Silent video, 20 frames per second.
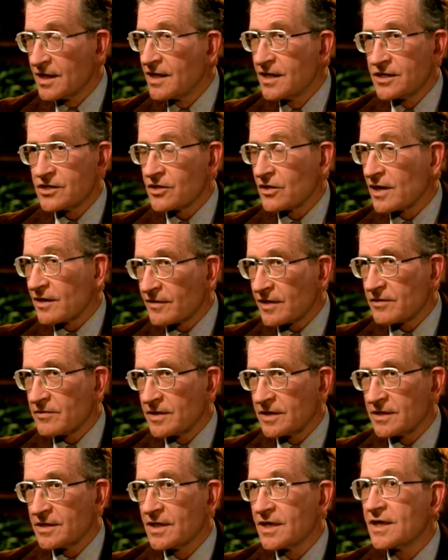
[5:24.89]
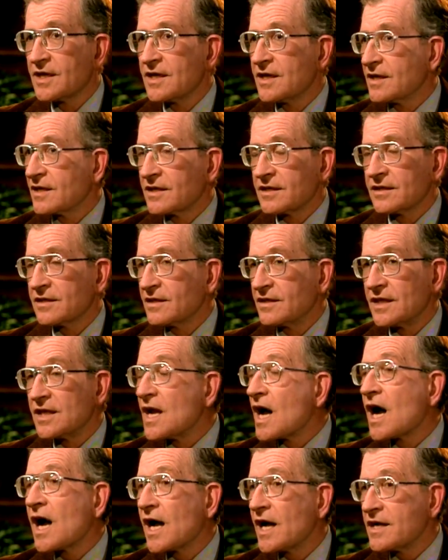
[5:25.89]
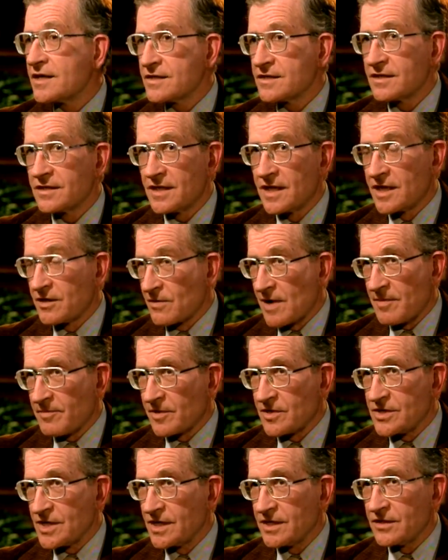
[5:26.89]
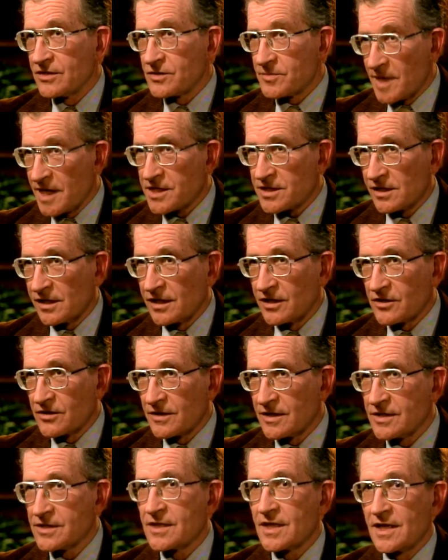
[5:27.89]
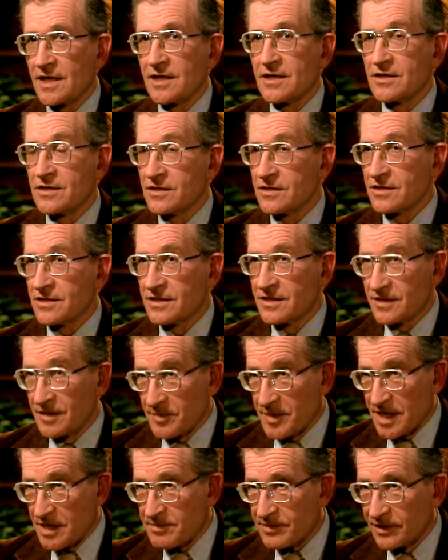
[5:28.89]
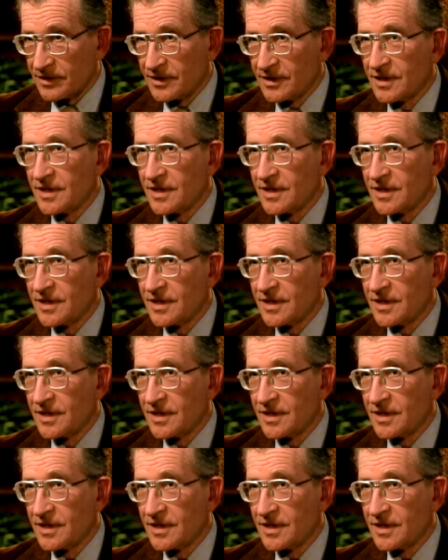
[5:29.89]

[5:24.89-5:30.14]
So everyone denies that they represent the special interests, that is, the people.